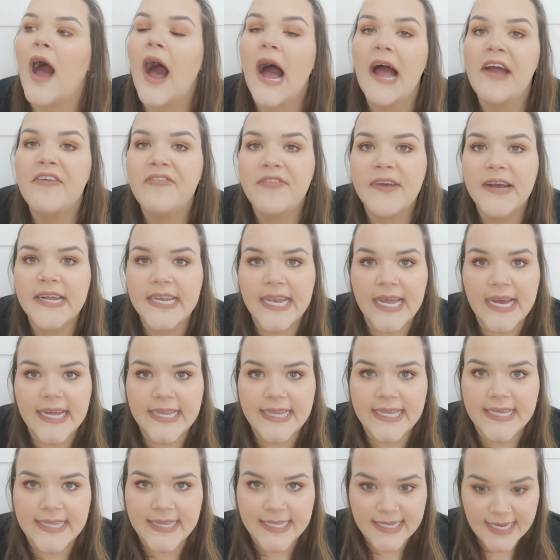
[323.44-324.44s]
I found out
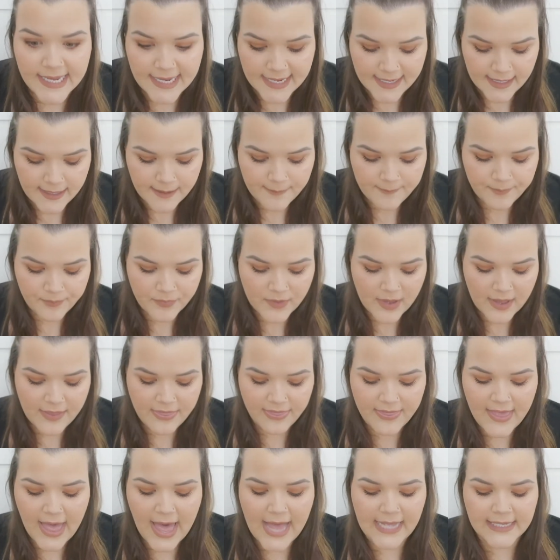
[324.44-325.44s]
the other day
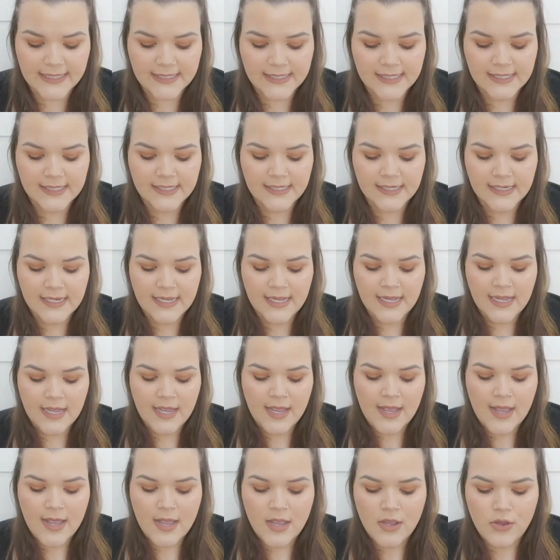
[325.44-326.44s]
that
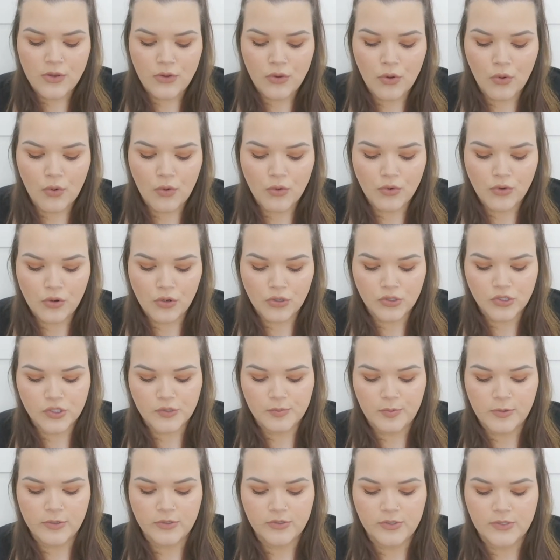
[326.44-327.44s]
you're not
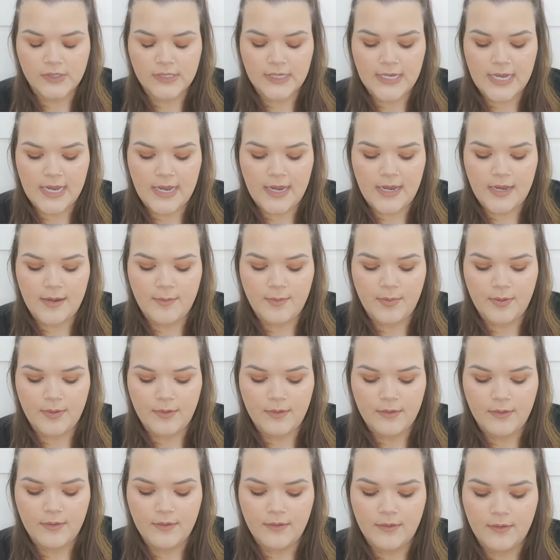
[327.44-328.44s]
supposed to keep
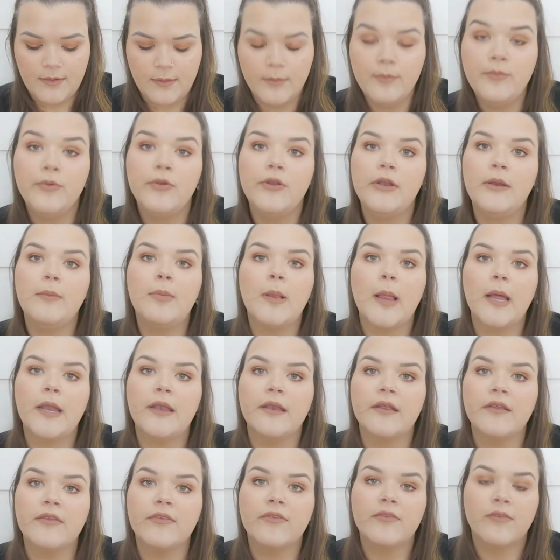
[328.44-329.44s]
beauty
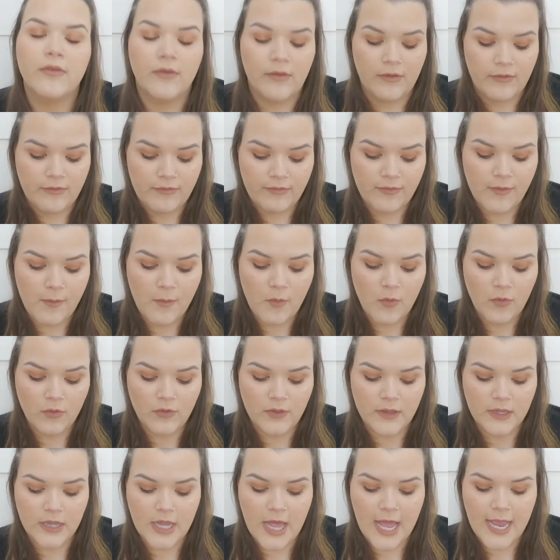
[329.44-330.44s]
blenders for more
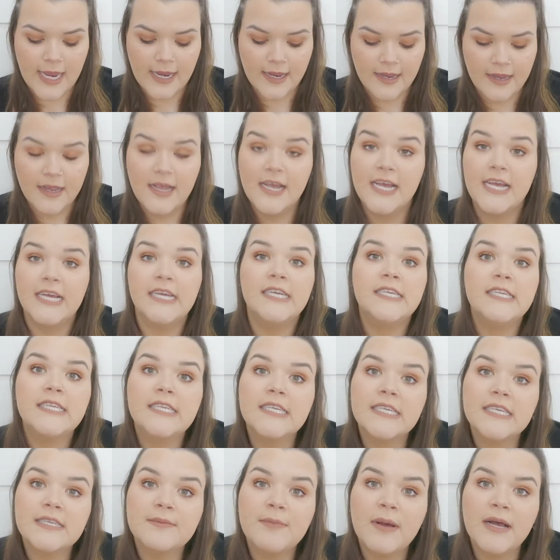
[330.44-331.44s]
than like
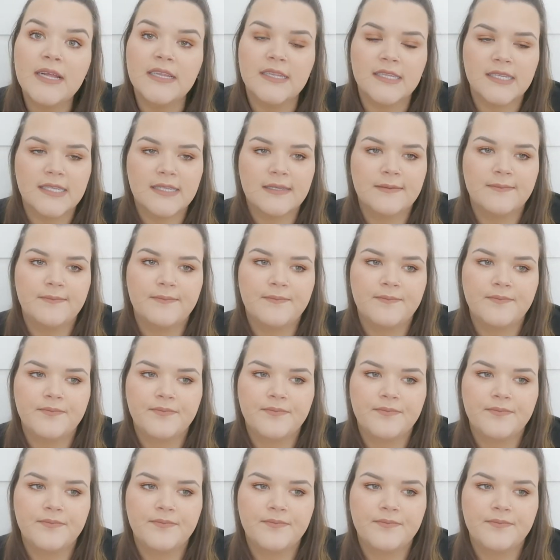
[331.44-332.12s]
6 months.